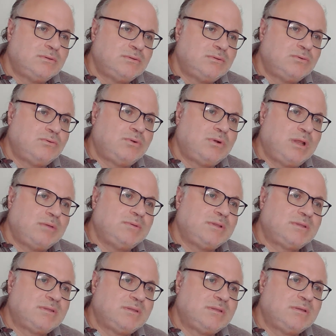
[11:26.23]
to
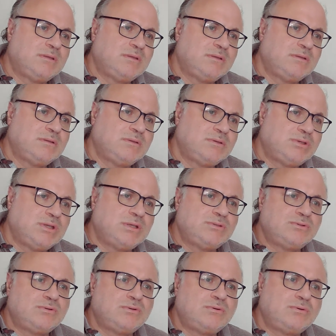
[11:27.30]
climate
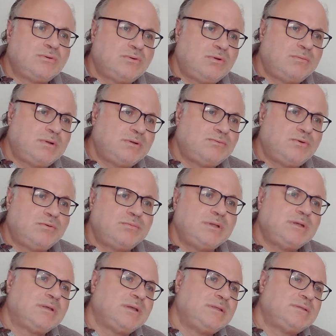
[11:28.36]
change or global
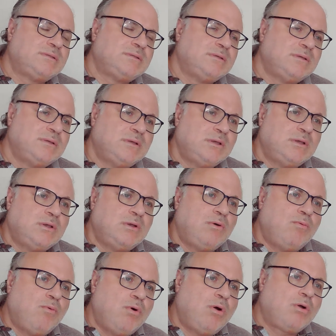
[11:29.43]
warming is
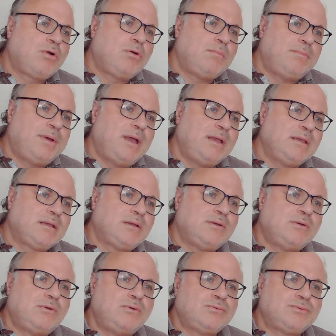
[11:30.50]
walk, bike
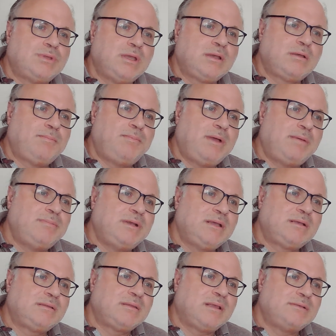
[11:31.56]
or take public
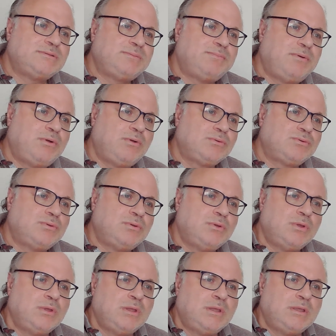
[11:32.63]
transport.
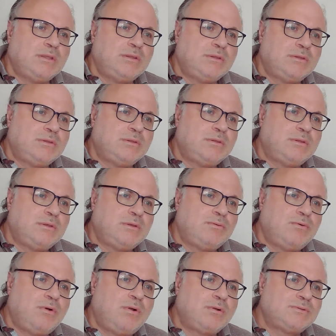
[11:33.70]
The
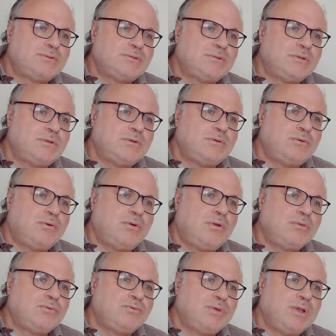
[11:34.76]
world's
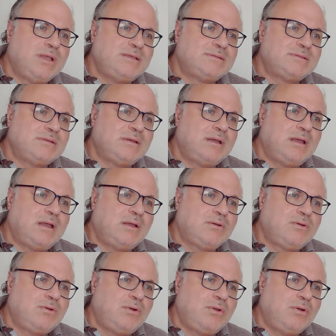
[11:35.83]
roadways are
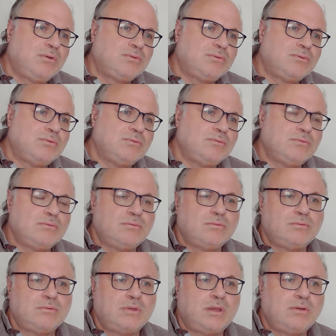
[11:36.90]

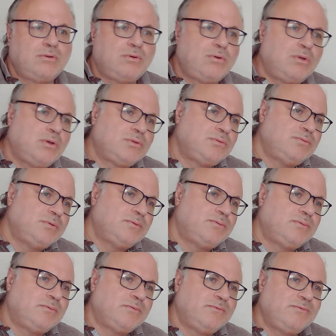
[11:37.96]
clogged with
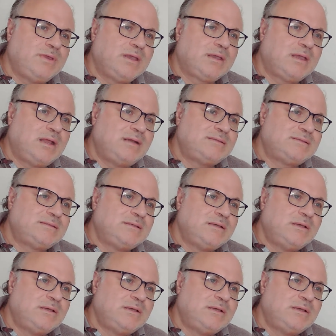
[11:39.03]
vehicles,